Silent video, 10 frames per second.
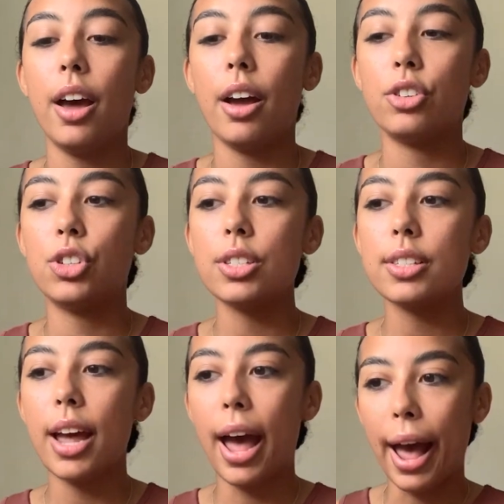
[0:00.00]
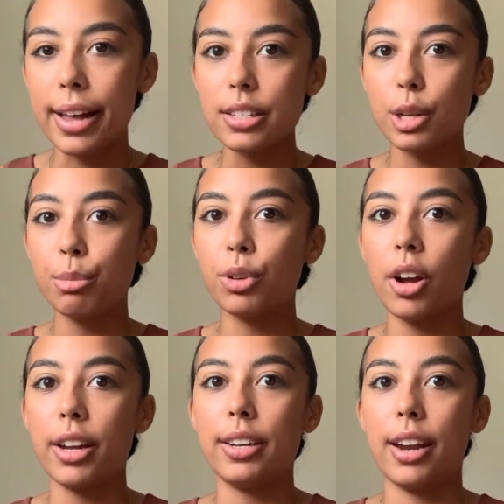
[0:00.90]
just ask a
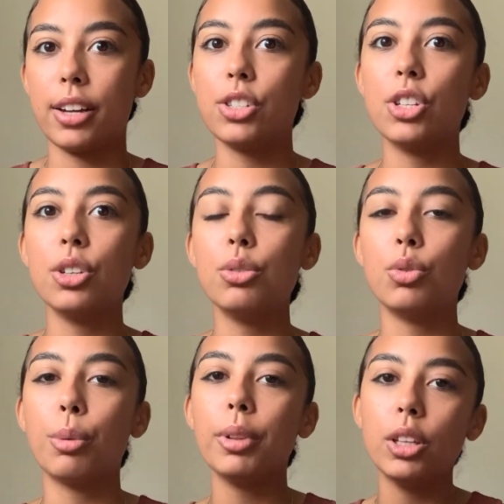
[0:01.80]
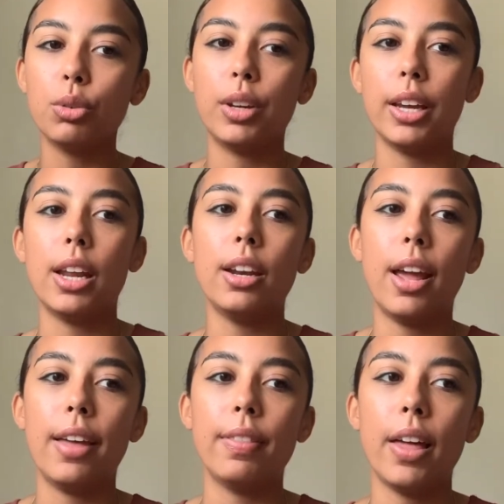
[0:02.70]
Moroccan next to you. Normally you get in
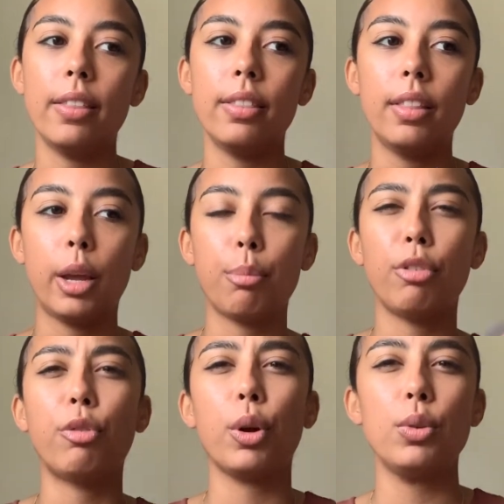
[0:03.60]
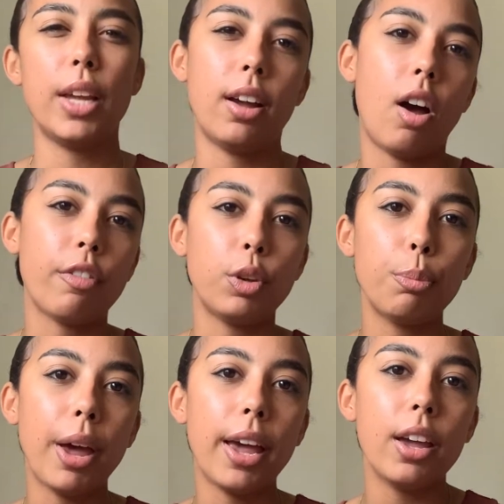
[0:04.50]
and then before you take off you
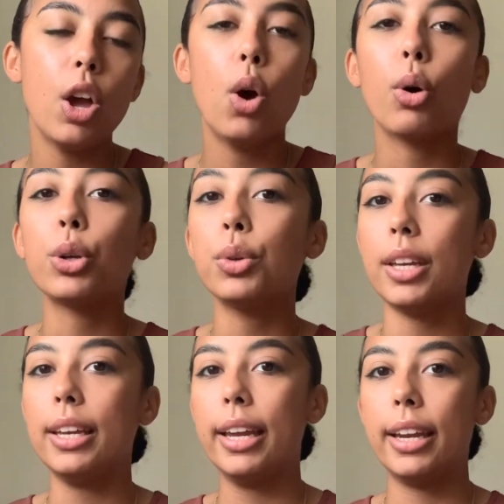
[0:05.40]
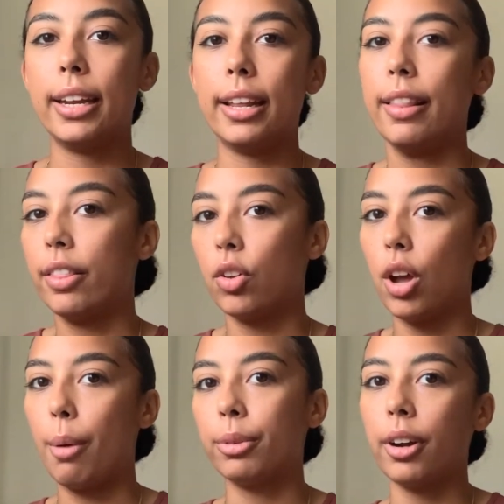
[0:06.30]
pay, or you can get in and then they'll
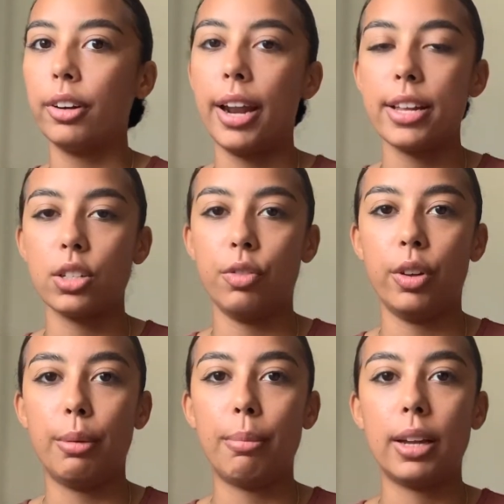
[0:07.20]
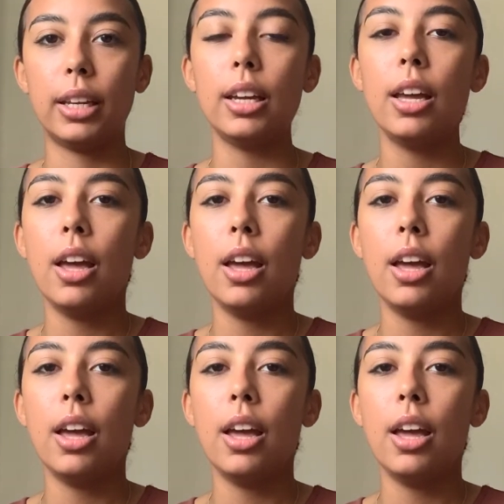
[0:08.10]
come around and ask for the money.